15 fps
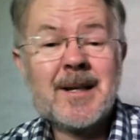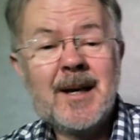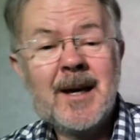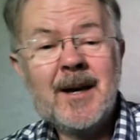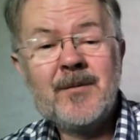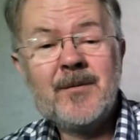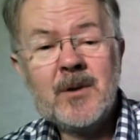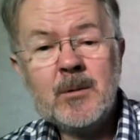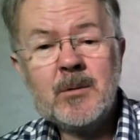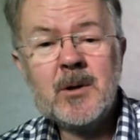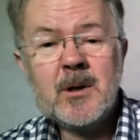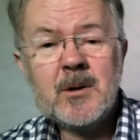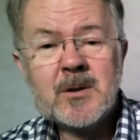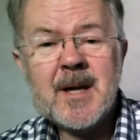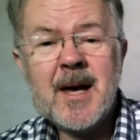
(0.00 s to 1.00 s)
if you
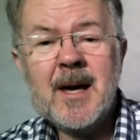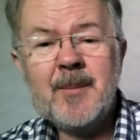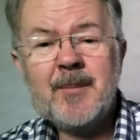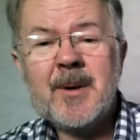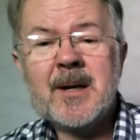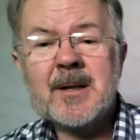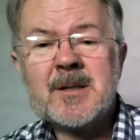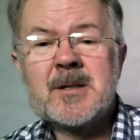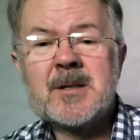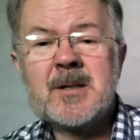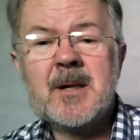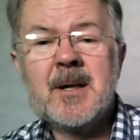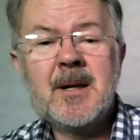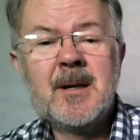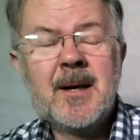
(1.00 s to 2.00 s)
use
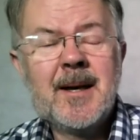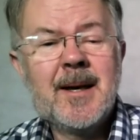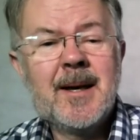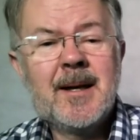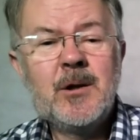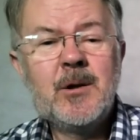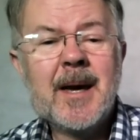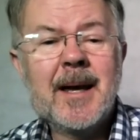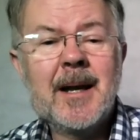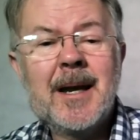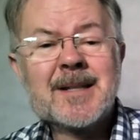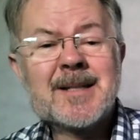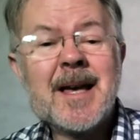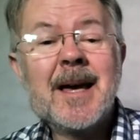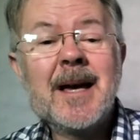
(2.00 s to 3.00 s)
APS-C. You get
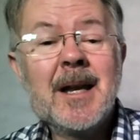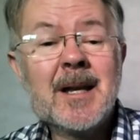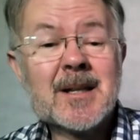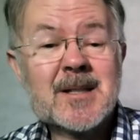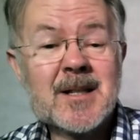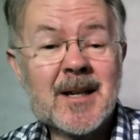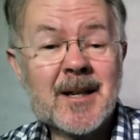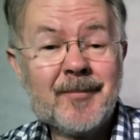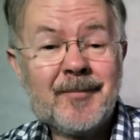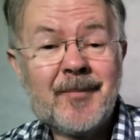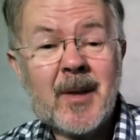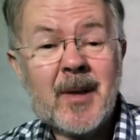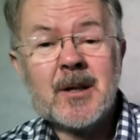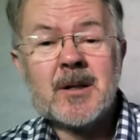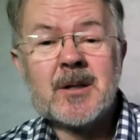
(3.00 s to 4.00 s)
less aliasing.
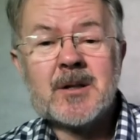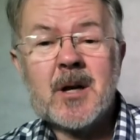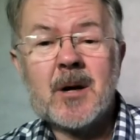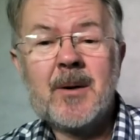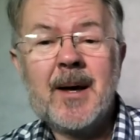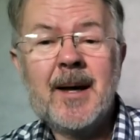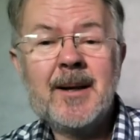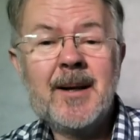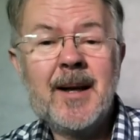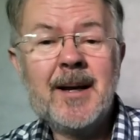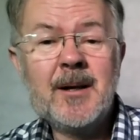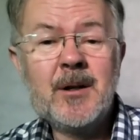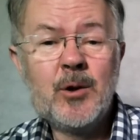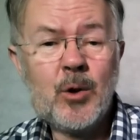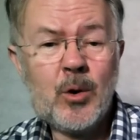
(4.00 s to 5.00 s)
So
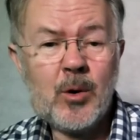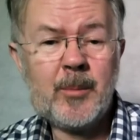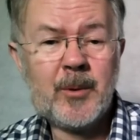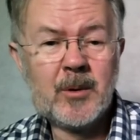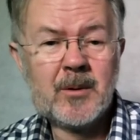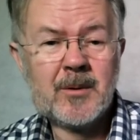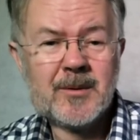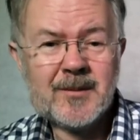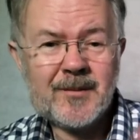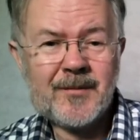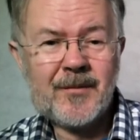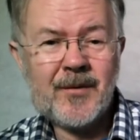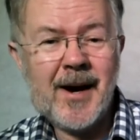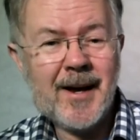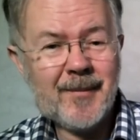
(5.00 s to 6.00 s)
in normal
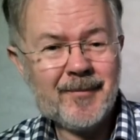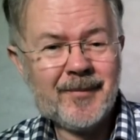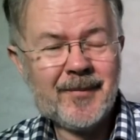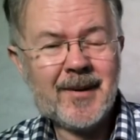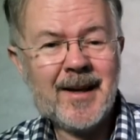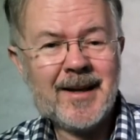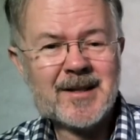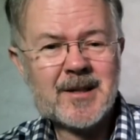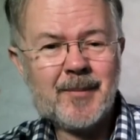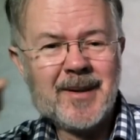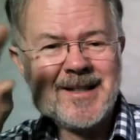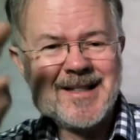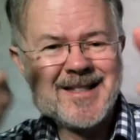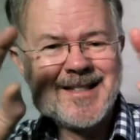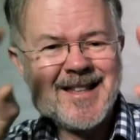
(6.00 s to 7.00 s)
frame, it's a bit
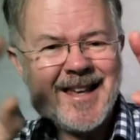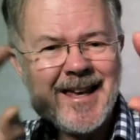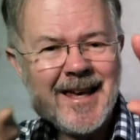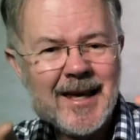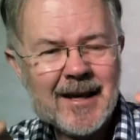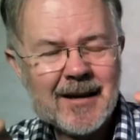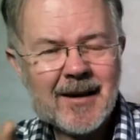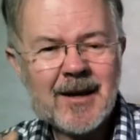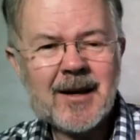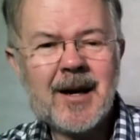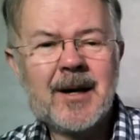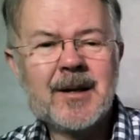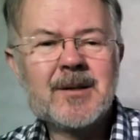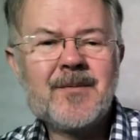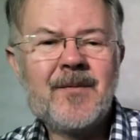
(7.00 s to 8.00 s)
zingy
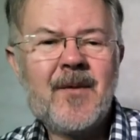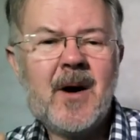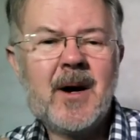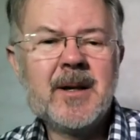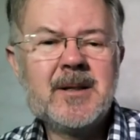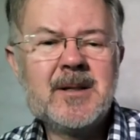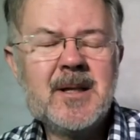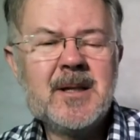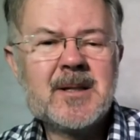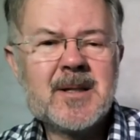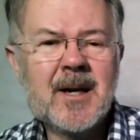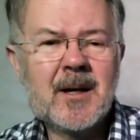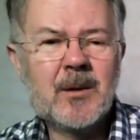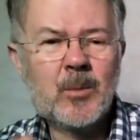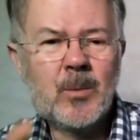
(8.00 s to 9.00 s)
and fine
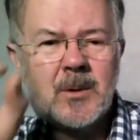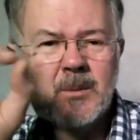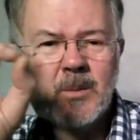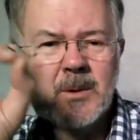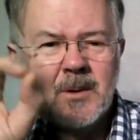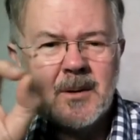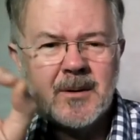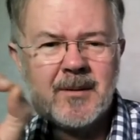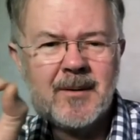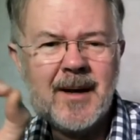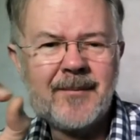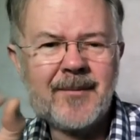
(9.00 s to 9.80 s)
detail will have a